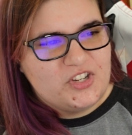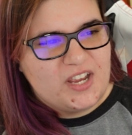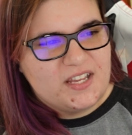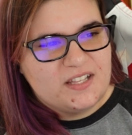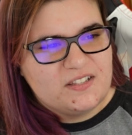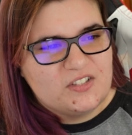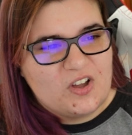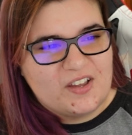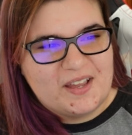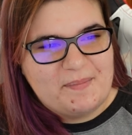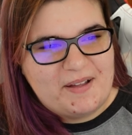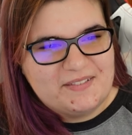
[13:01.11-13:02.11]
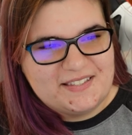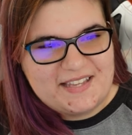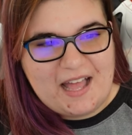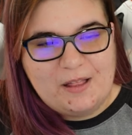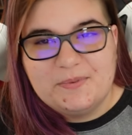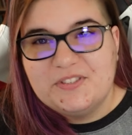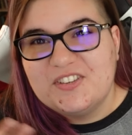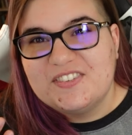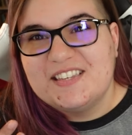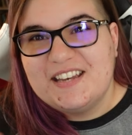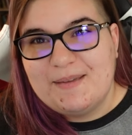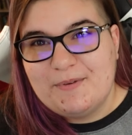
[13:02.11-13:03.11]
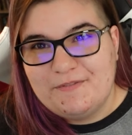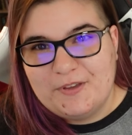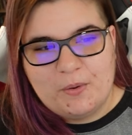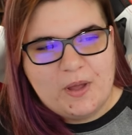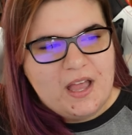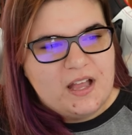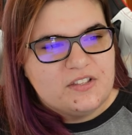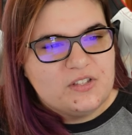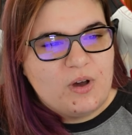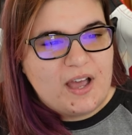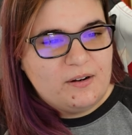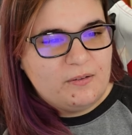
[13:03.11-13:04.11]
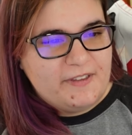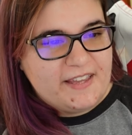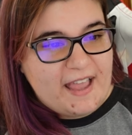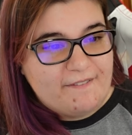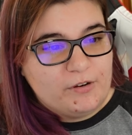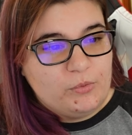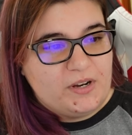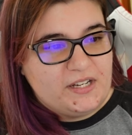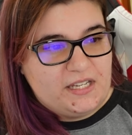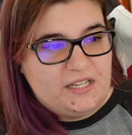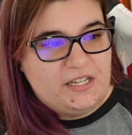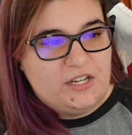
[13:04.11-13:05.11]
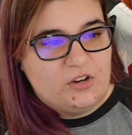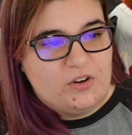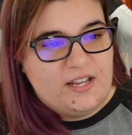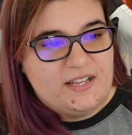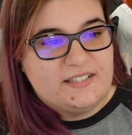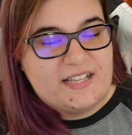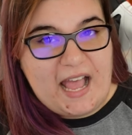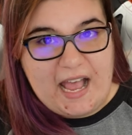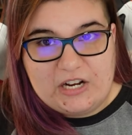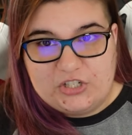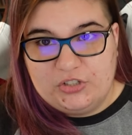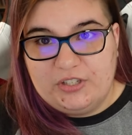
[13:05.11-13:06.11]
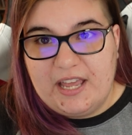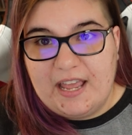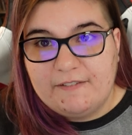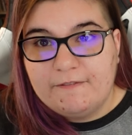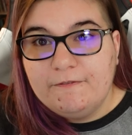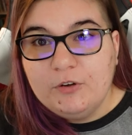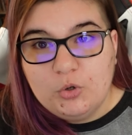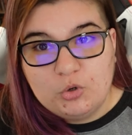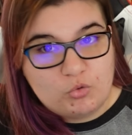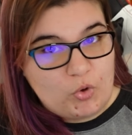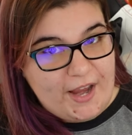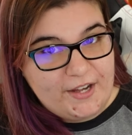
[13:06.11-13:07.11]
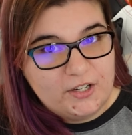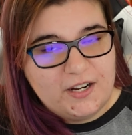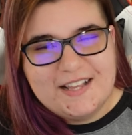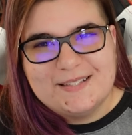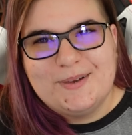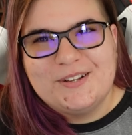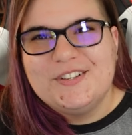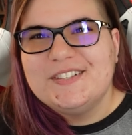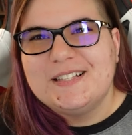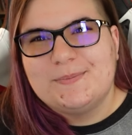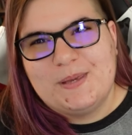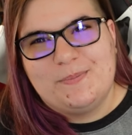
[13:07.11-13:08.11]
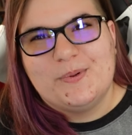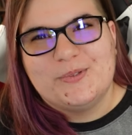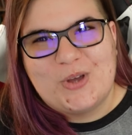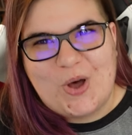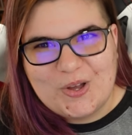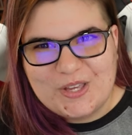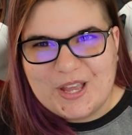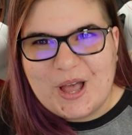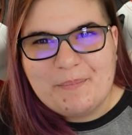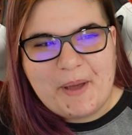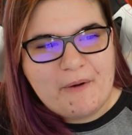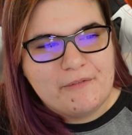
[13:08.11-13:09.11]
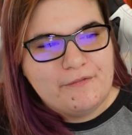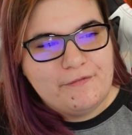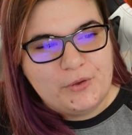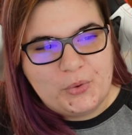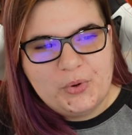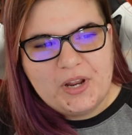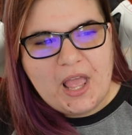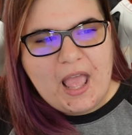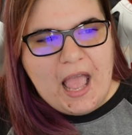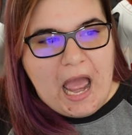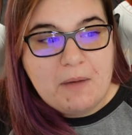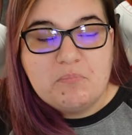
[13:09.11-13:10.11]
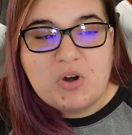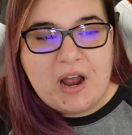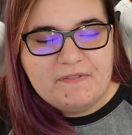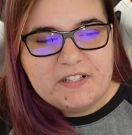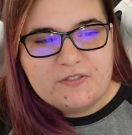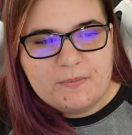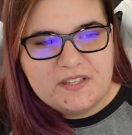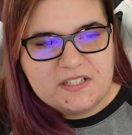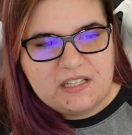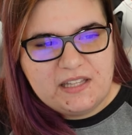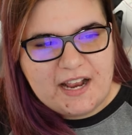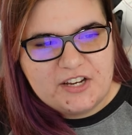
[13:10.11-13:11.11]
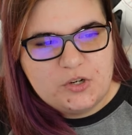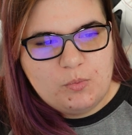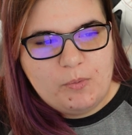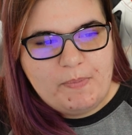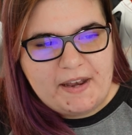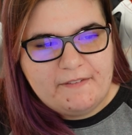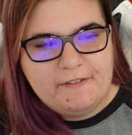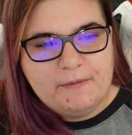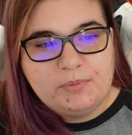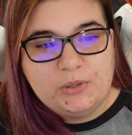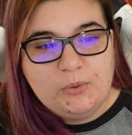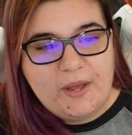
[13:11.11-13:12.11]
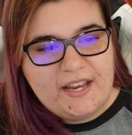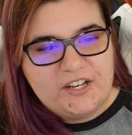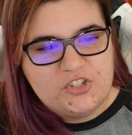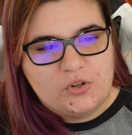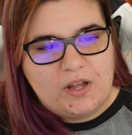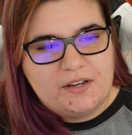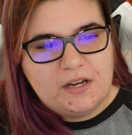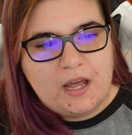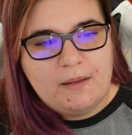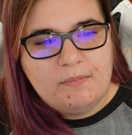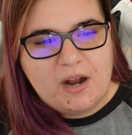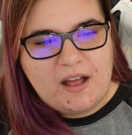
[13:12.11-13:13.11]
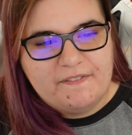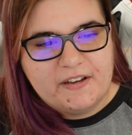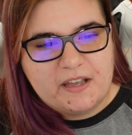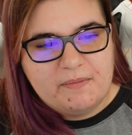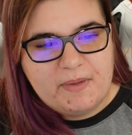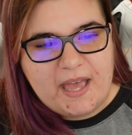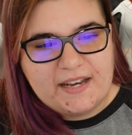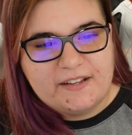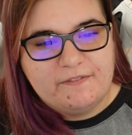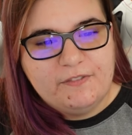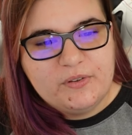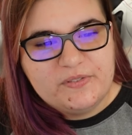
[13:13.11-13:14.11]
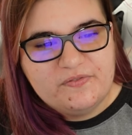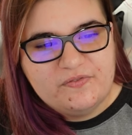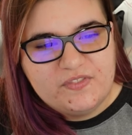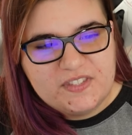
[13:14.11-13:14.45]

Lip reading: Jenkins talking about scallops, just to name a few. So I don't think everyone in here is actually a food writer as much as it's people talking about food. And profits from this collection will benefit Blue Angel, a nonprofit combating food